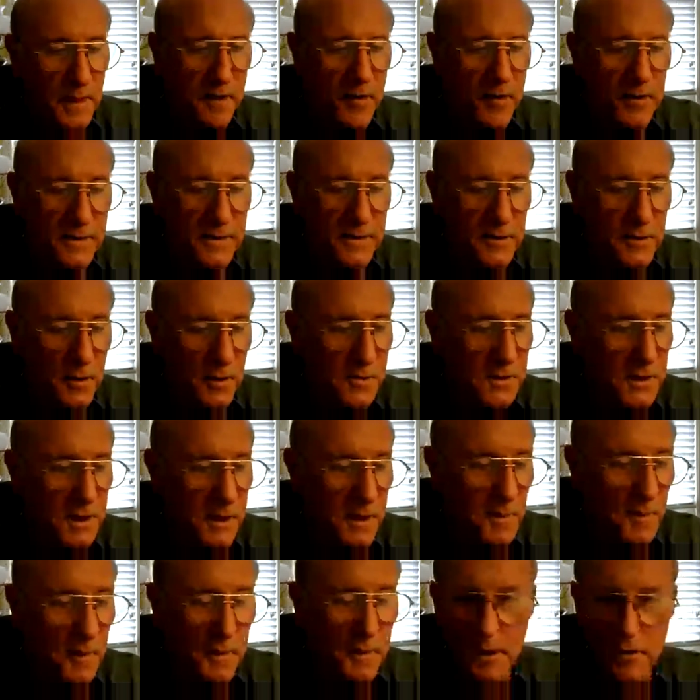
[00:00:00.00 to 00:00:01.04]
down to the
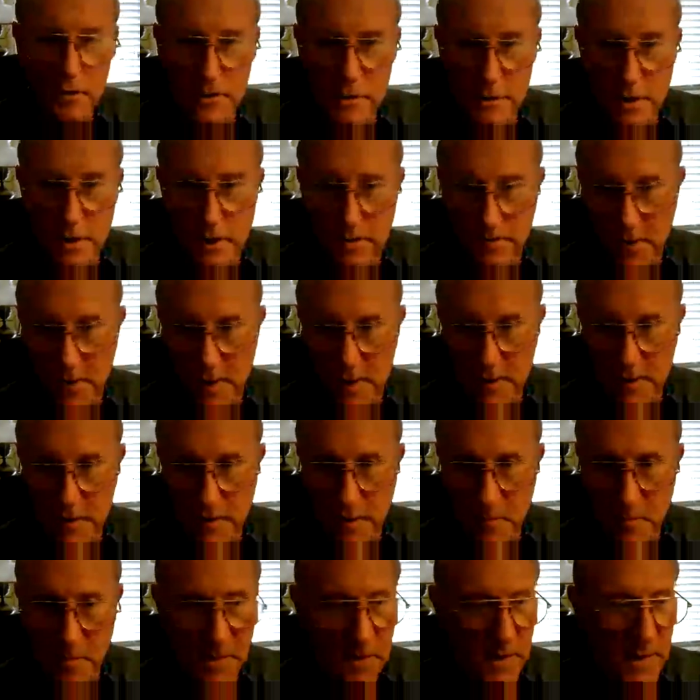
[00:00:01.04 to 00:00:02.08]
triangle there. It says it turns
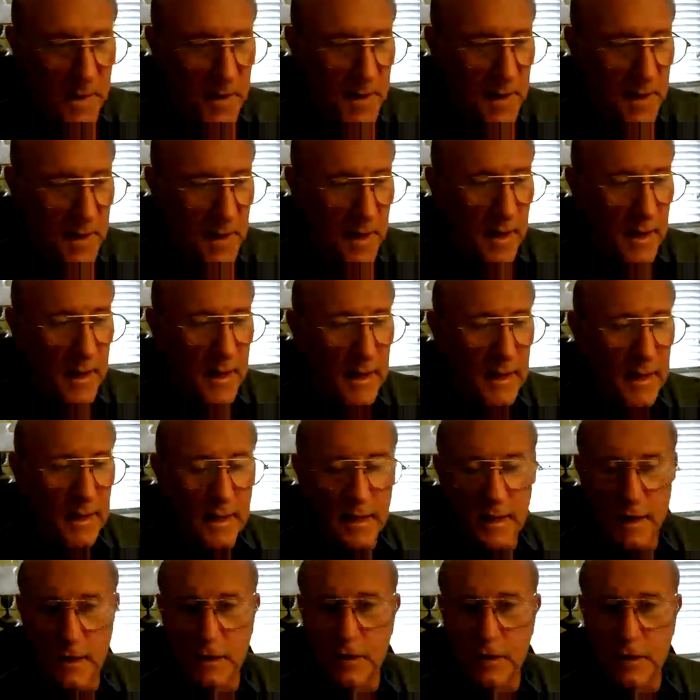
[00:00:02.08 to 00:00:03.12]
chemical energy of
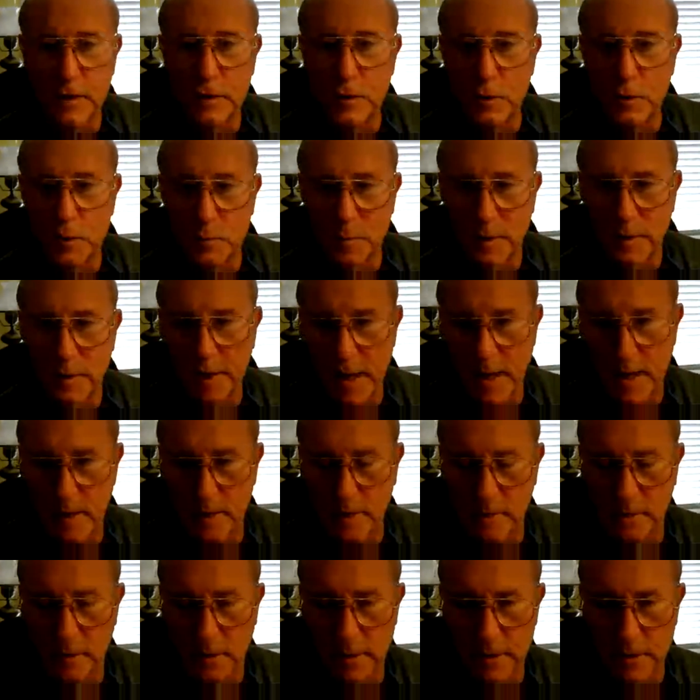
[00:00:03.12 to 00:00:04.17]
ATP
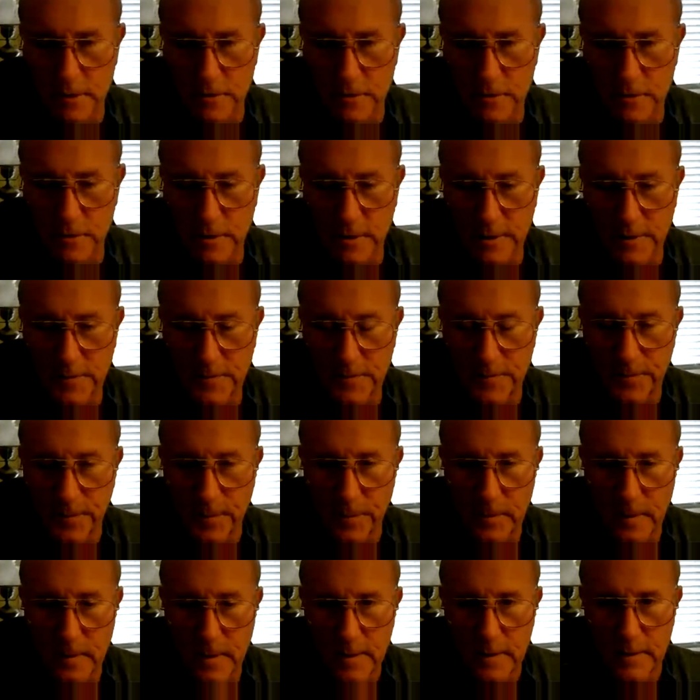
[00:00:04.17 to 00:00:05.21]
into
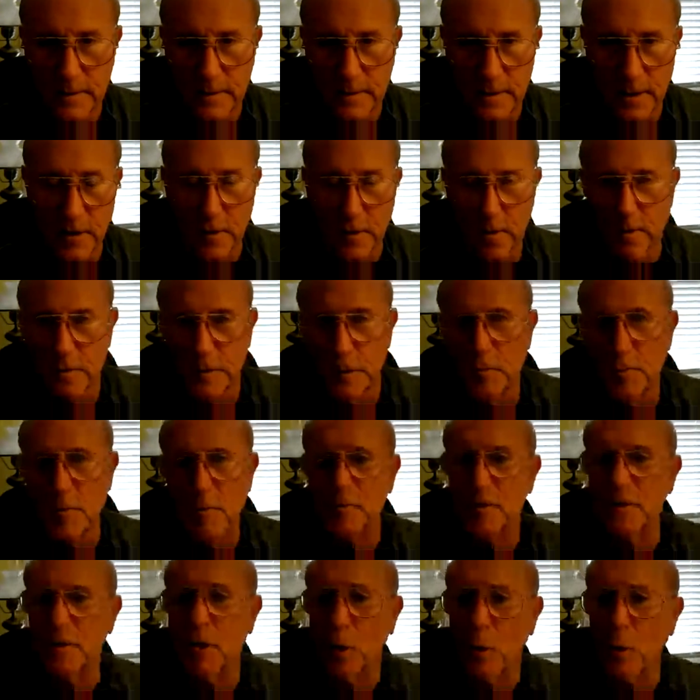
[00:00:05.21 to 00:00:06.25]
mechanical energy.
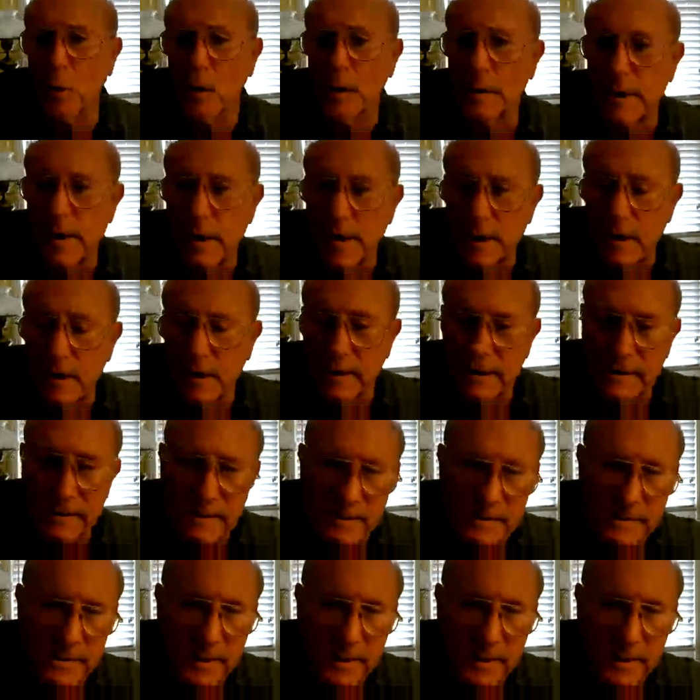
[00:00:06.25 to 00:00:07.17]
Now, you remember the